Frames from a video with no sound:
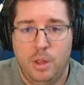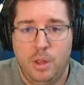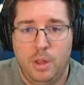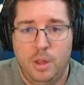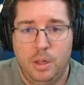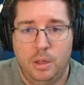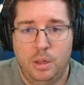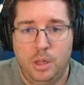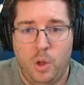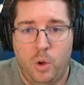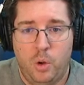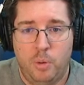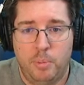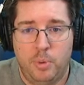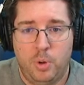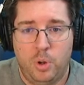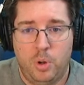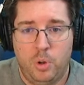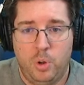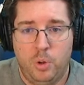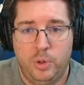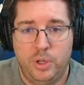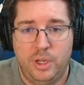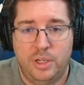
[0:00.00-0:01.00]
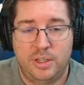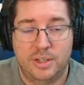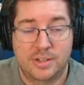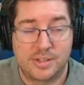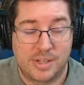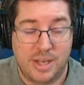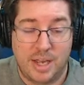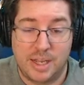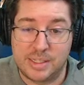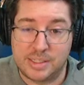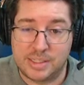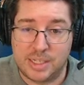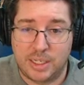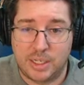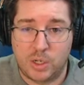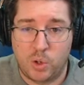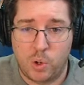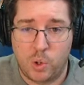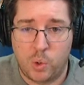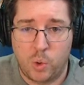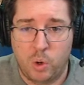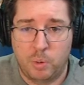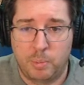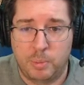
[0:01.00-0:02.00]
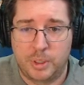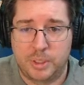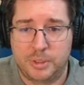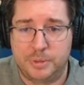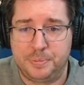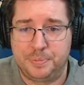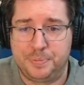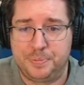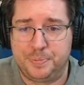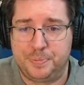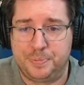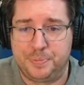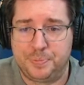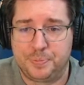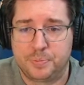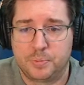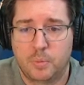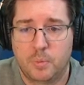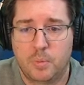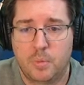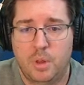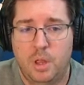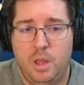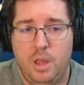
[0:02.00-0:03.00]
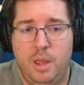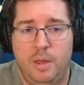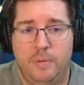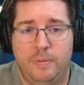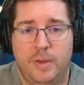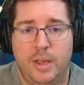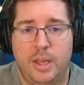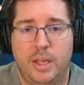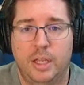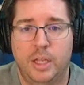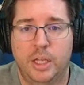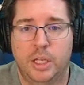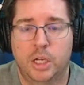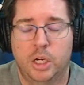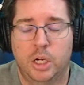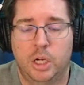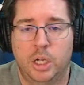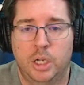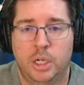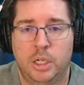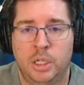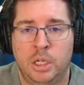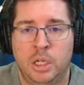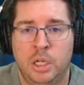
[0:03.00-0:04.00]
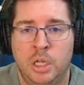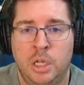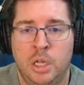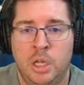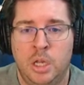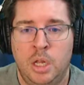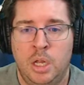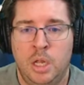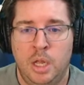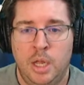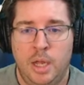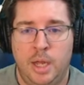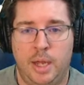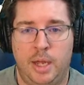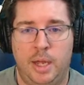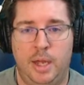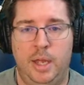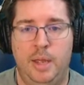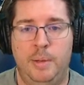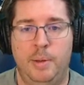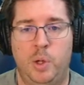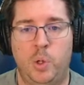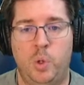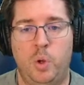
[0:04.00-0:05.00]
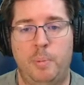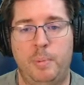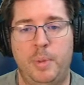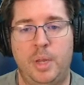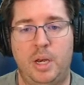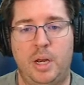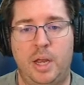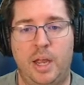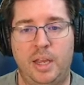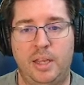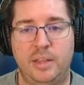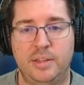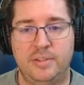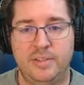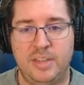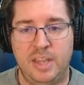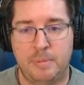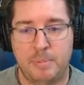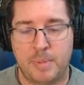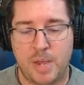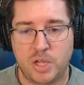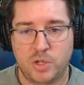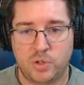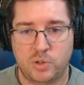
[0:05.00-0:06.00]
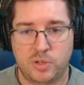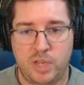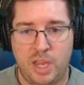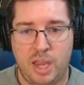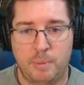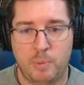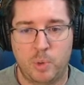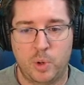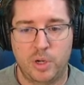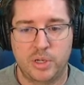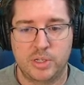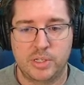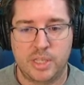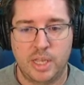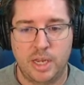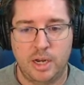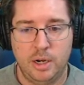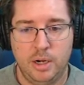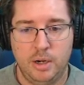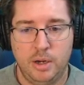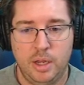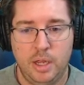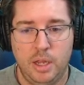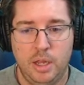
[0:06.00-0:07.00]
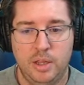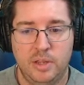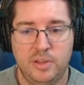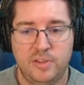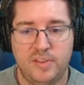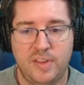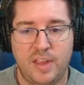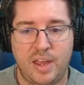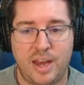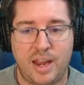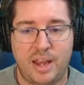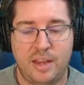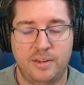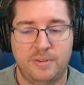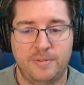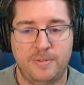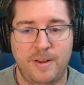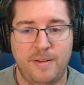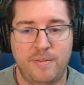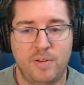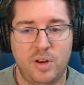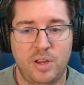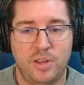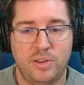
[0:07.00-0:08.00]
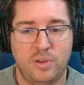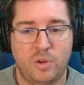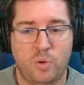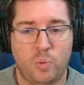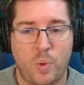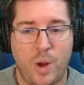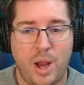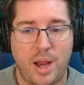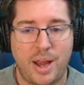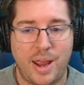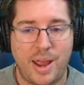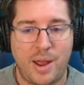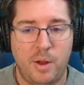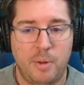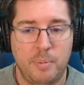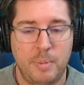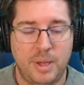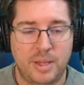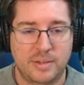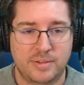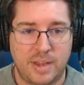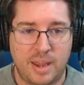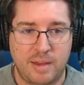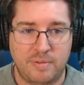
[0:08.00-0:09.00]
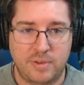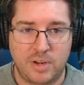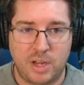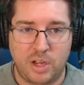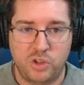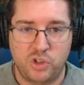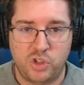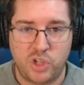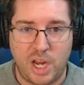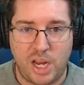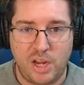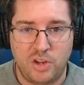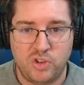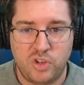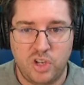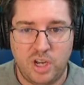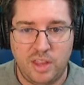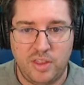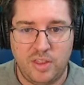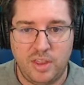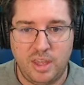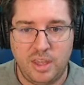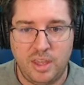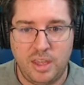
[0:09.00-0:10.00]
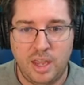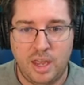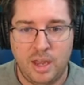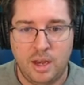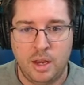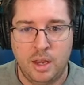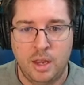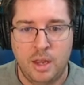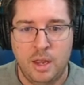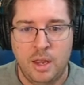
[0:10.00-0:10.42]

Lo and behold, it does not say no equipment. If I click on equipment, I can see Master's Hammer is there. Set as favorite is grayed out because I have not changed anything yet.